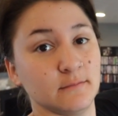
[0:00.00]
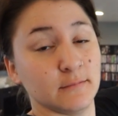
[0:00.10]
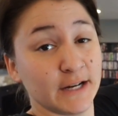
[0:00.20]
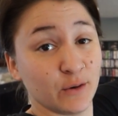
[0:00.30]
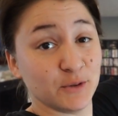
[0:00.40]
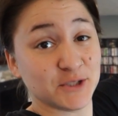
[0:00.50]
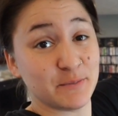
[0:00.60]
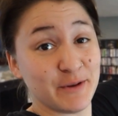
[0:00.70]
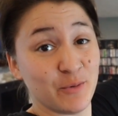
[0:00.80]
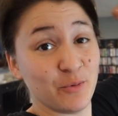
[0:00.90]
my goal is
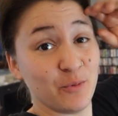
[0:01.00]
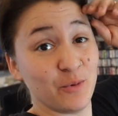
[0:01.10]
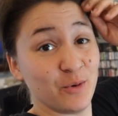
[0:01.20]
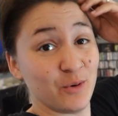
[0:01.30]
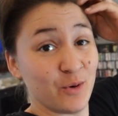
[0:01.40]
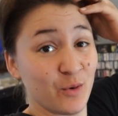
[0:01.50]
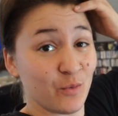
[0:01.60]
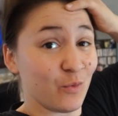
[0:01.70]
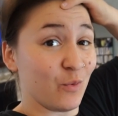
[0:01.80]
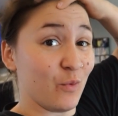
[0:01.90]
to be
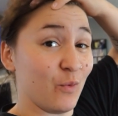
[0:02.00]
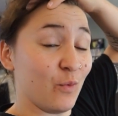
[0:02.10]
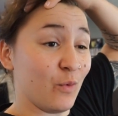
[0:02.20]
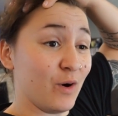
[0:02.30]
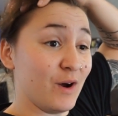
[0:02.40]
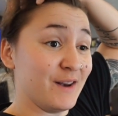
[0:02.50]
190.